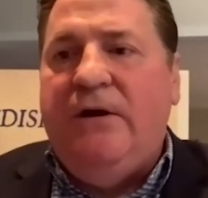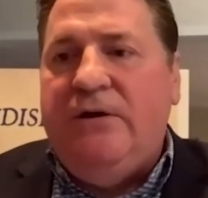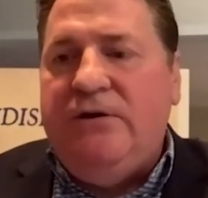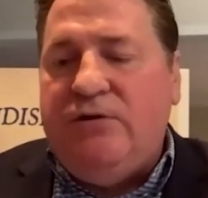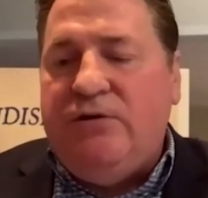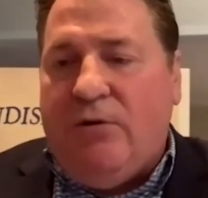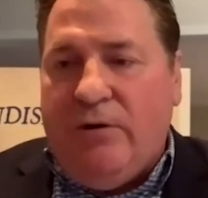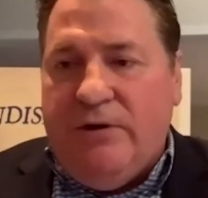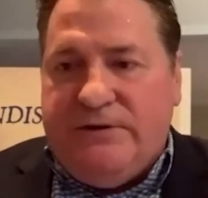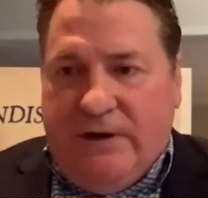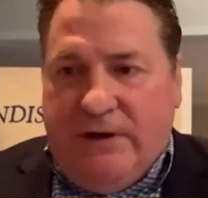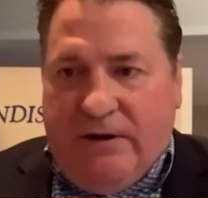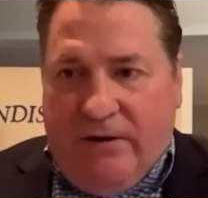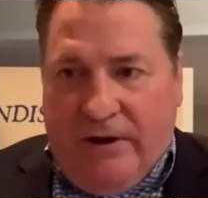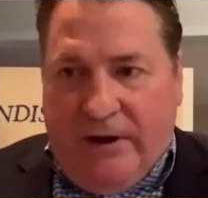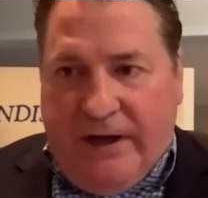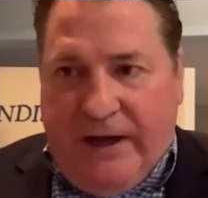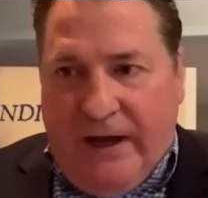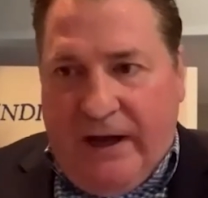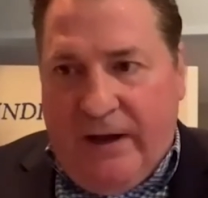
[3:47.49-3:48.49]
towards their
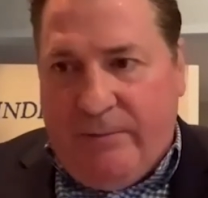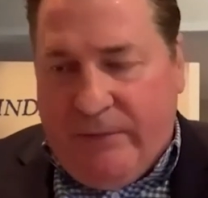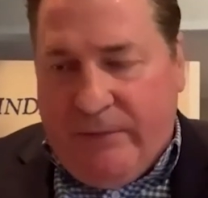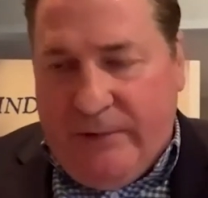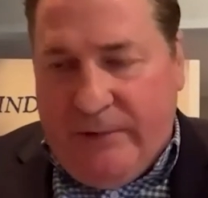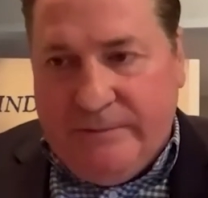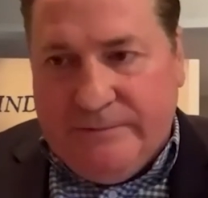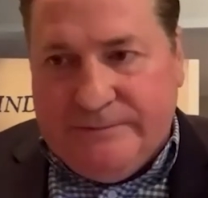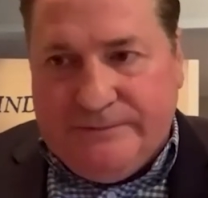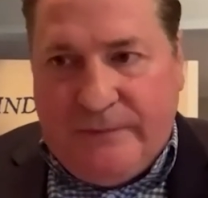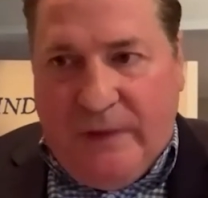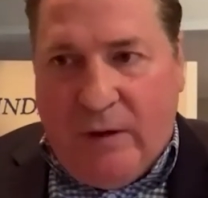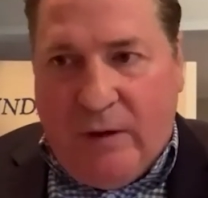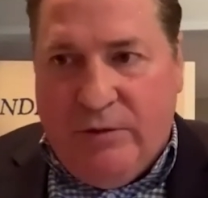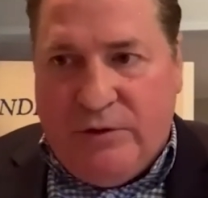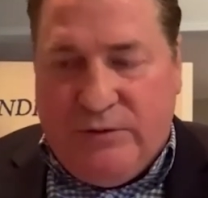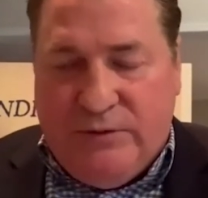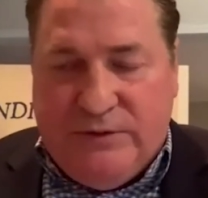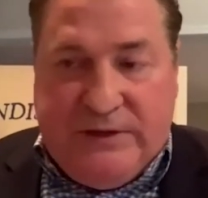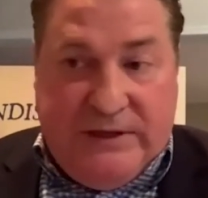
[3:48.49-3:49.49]
encampment,
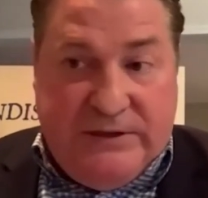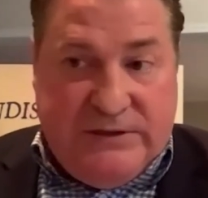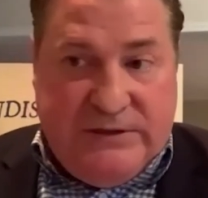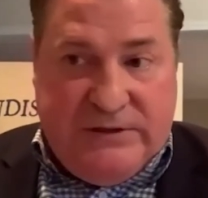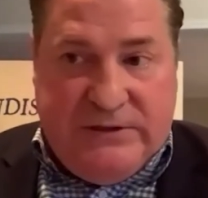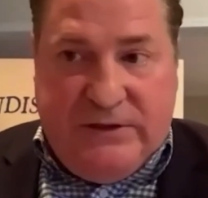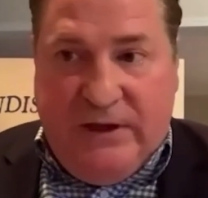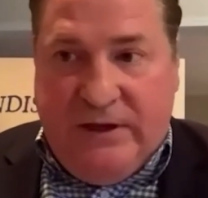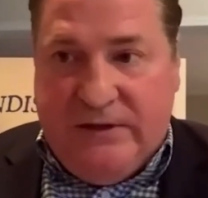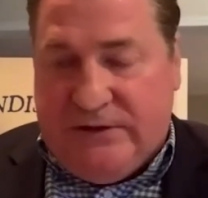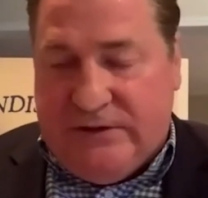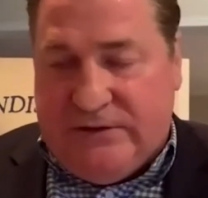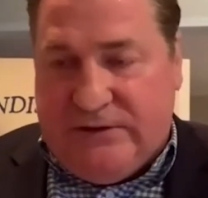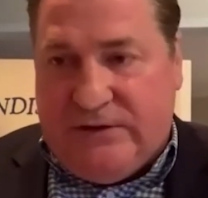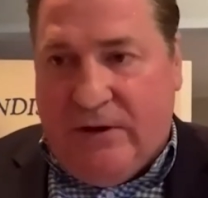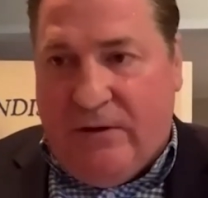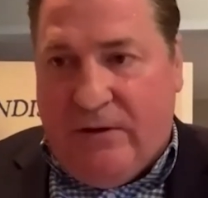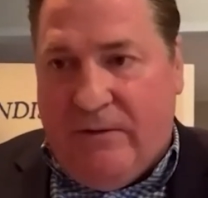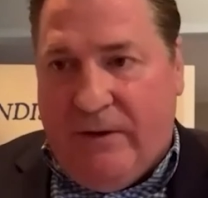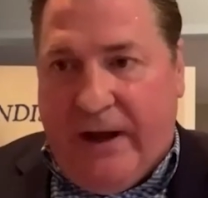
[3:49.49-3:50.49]
which was a, is a
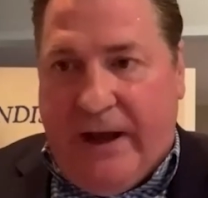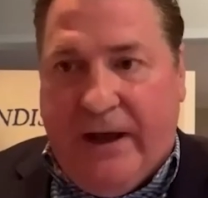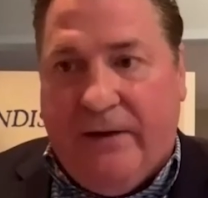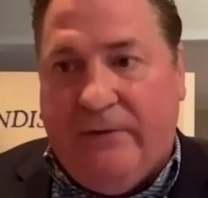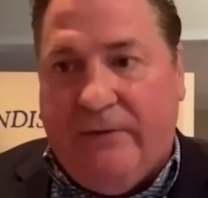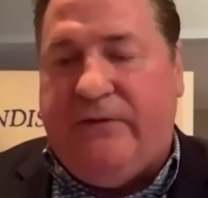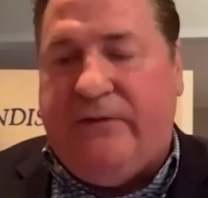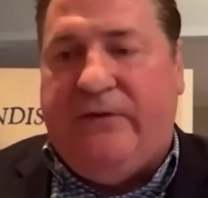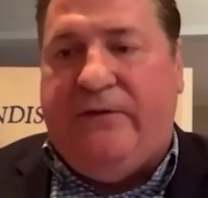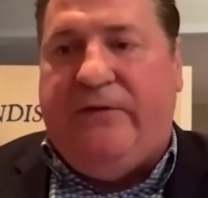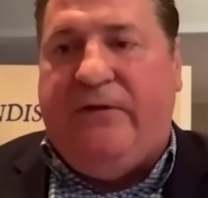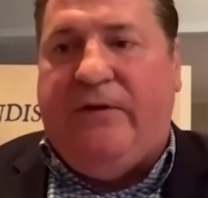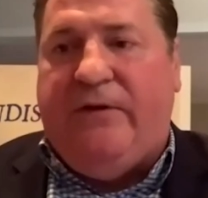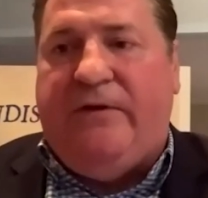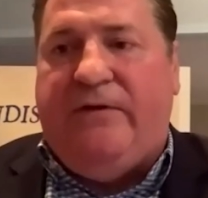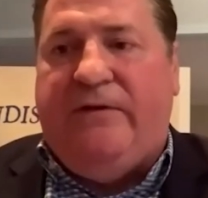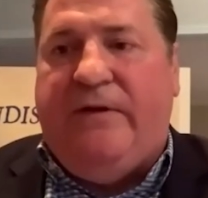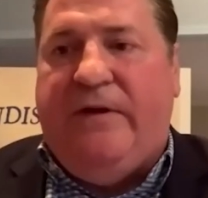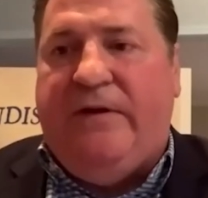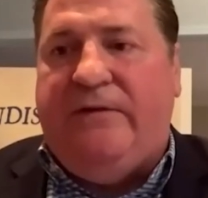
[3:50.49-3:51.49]
stone house, it still
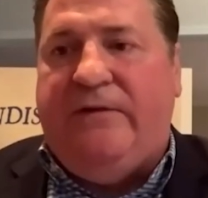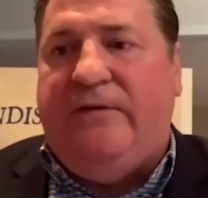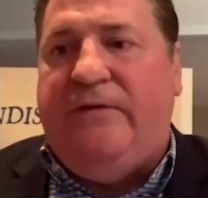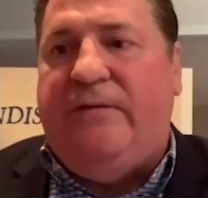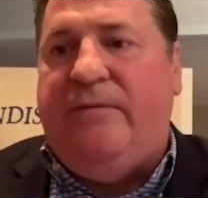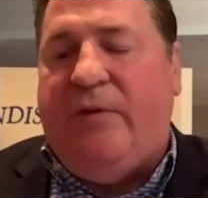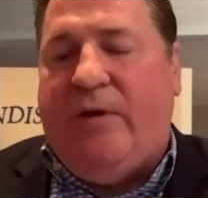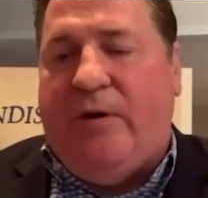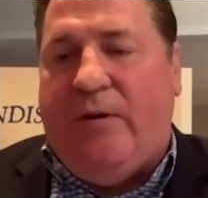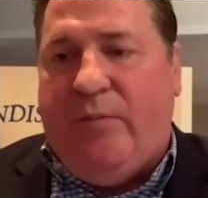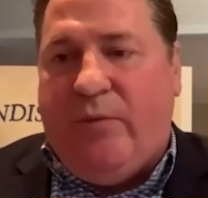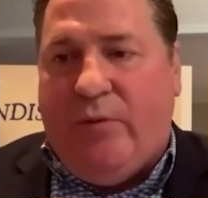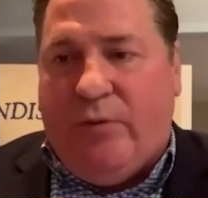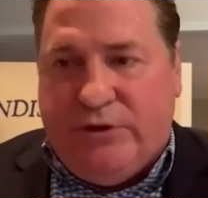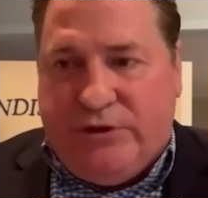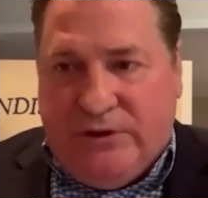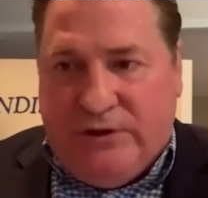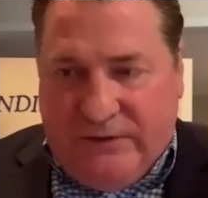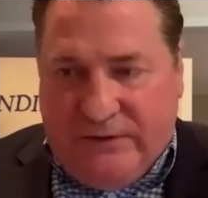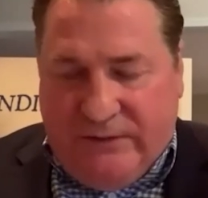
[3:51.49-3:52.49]
exists, or
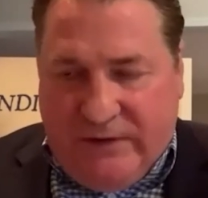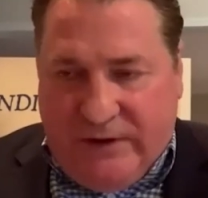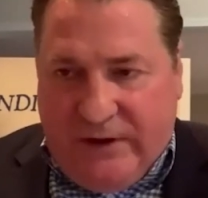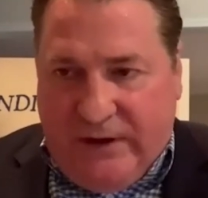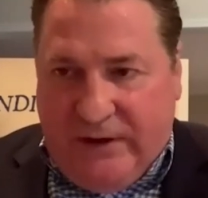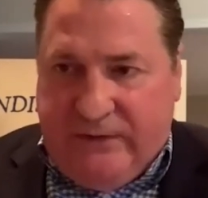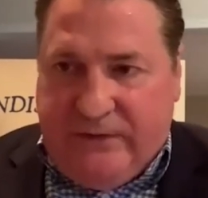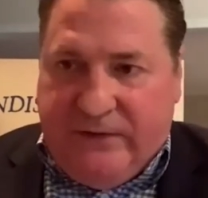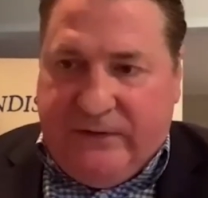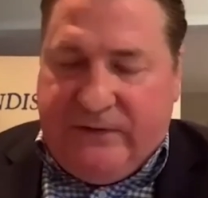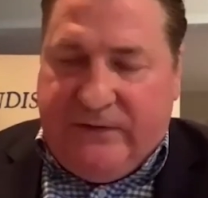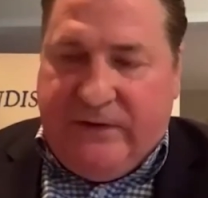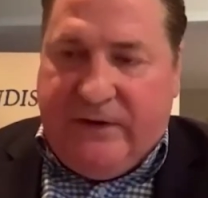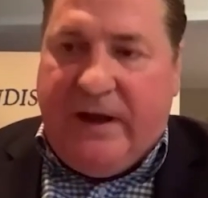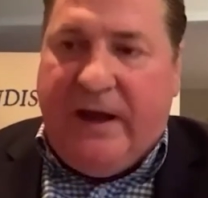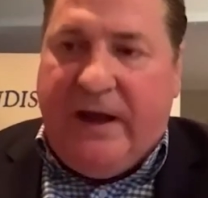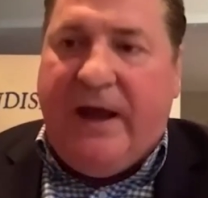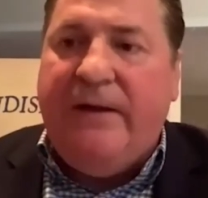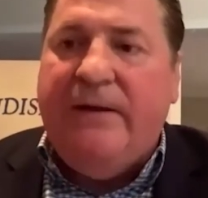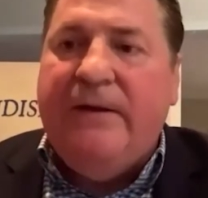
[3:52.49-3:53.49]
portions of it exist
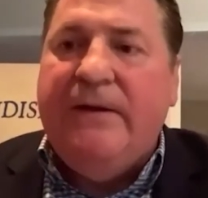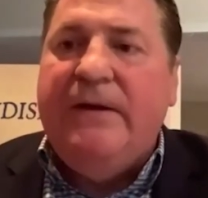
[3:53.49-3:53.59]
today.